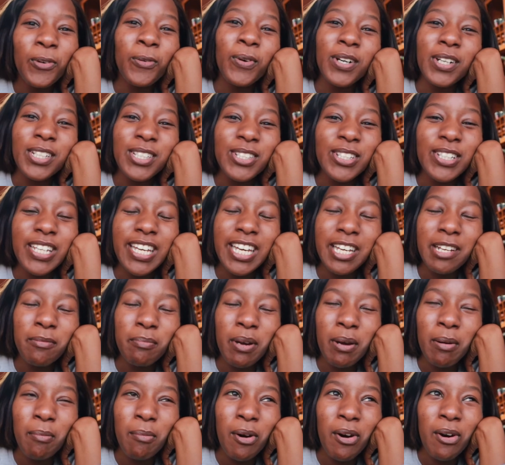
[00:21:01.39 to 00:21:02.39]
what to get
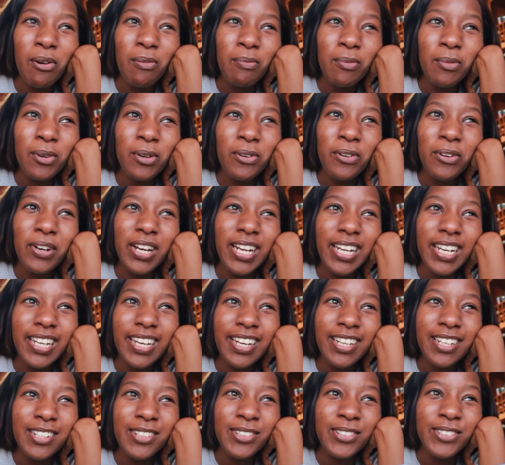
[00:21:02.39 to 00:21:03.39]
my mom really
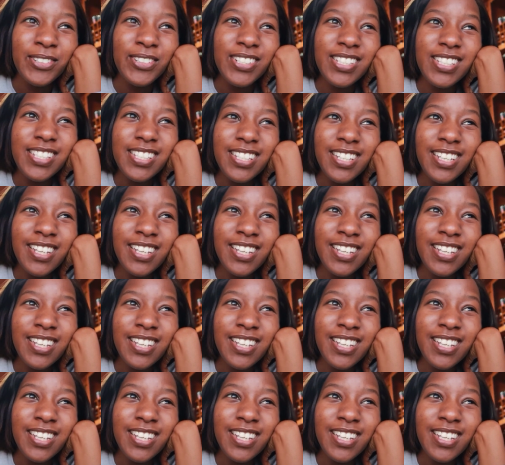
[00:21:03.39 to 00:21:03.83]
I don't